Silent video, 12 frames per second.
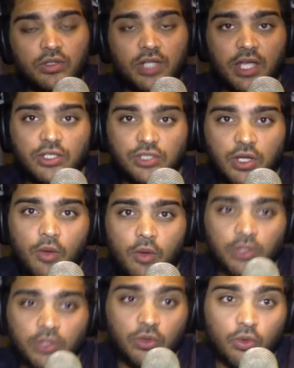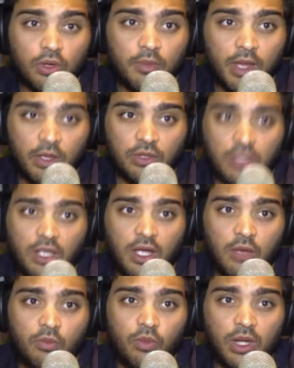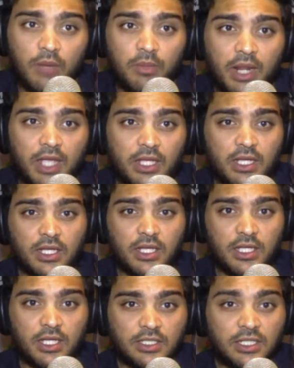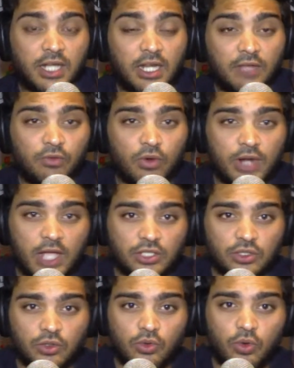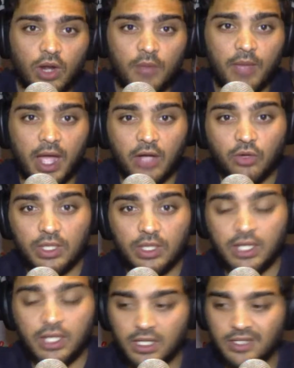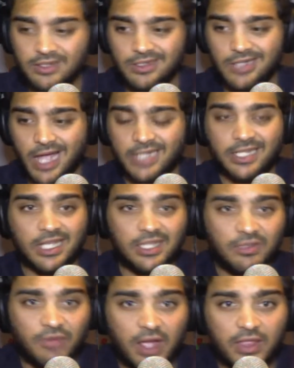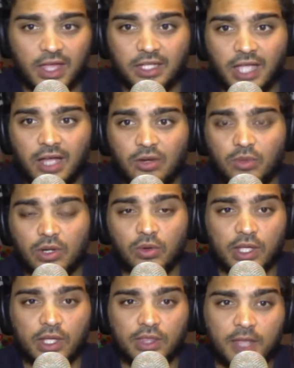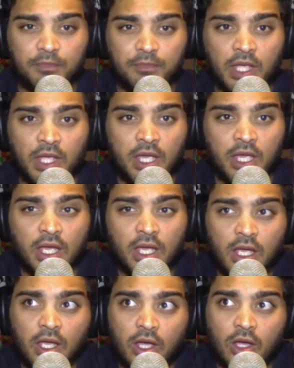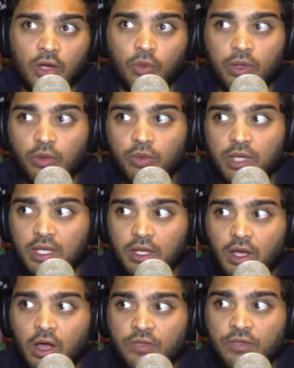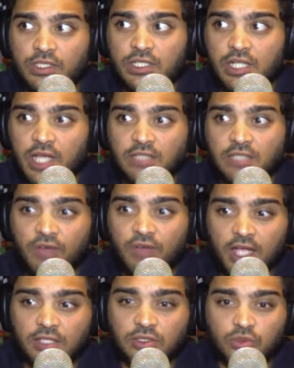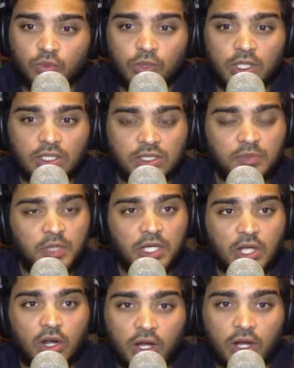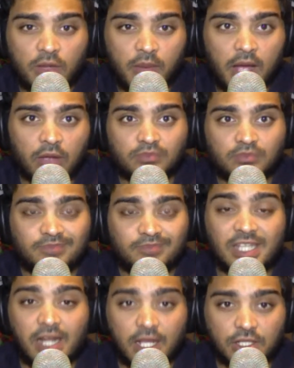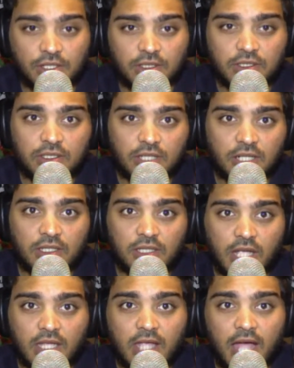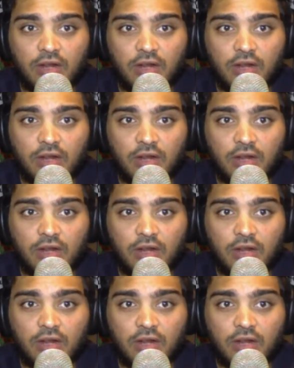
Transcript: show, I want to talk about when a player is ready for a national call-up. How do we identify that? How do we look at that? When we, obviously, as fans, we speak a lot about selections and that kind